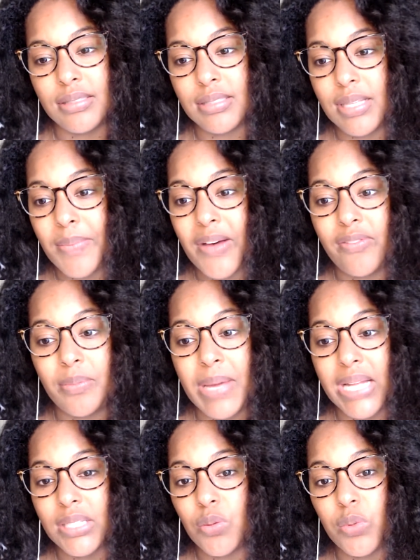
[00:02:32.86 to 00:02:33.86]
of them
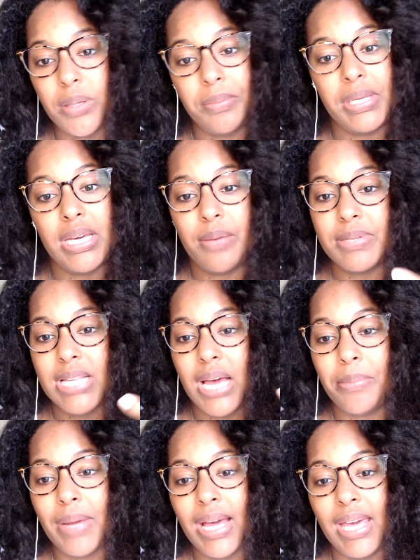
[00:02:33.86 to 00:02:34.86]
had to whoop me upside
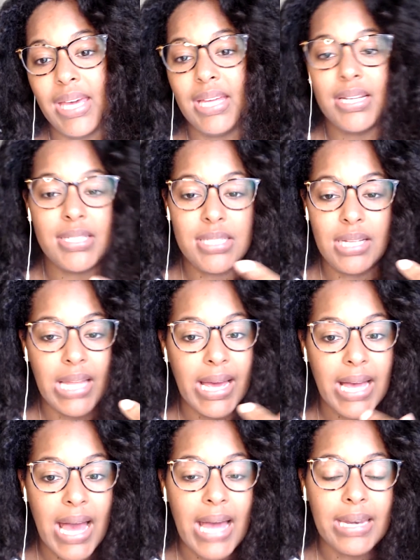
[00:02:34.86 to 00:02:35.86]
my head until I
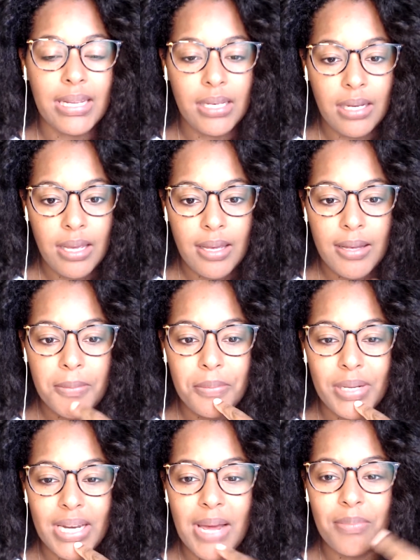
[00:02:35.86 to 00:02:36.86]
got it.
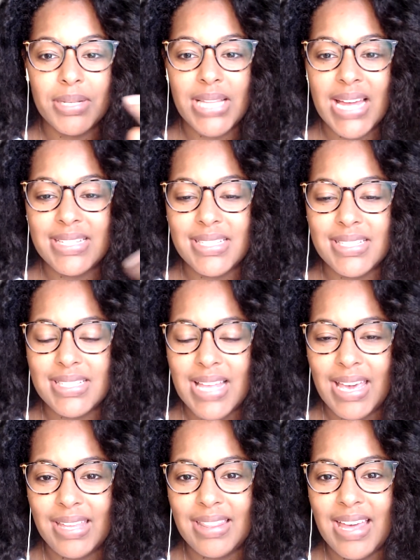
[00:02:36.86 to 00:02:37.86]
But I'm glad to
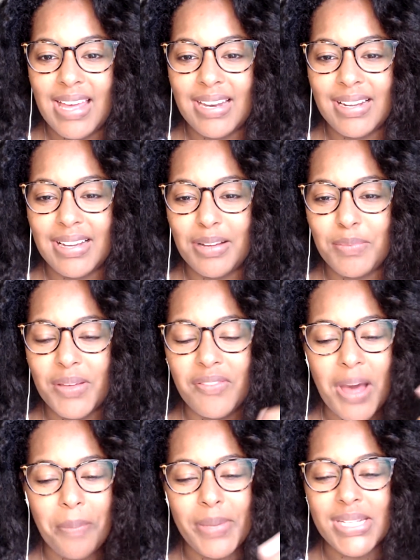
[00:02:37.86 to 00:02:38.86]
say that if
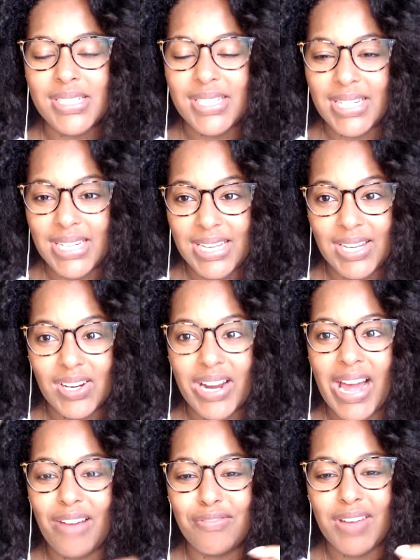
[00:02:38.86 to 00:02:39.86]
I mention it here,
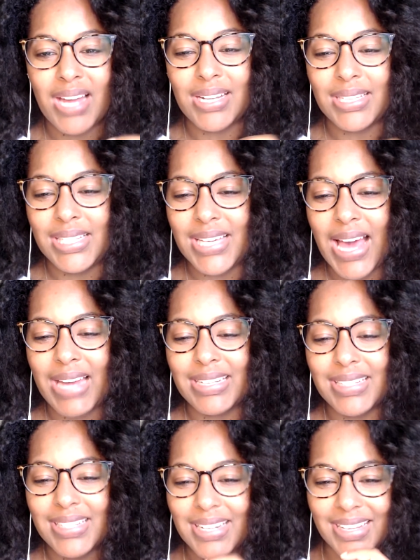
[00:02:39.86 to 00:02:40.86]
I finally got
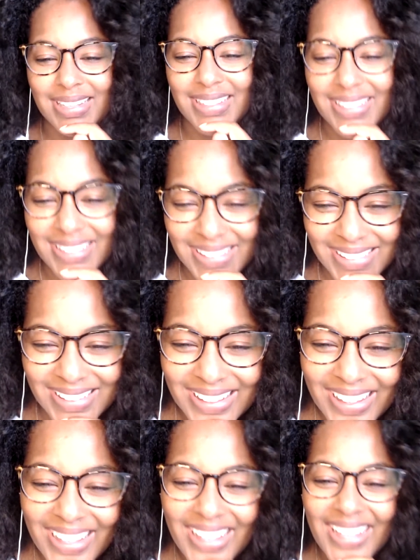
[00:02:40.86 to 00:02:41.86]
it.
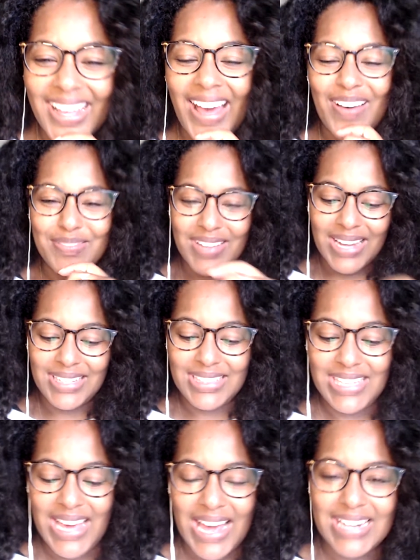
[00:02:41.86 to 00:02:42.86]
I finally
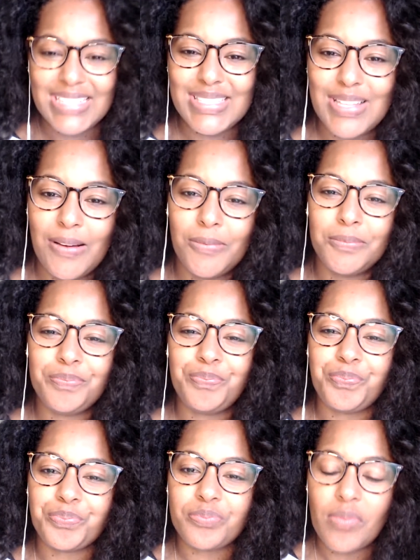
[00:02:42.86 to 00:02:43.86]
got it. So
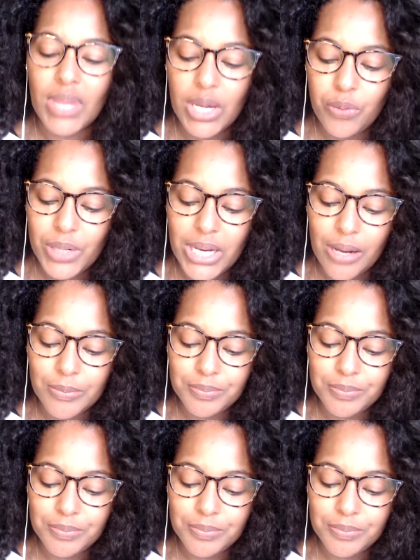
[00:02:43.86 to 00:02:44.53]
here we go.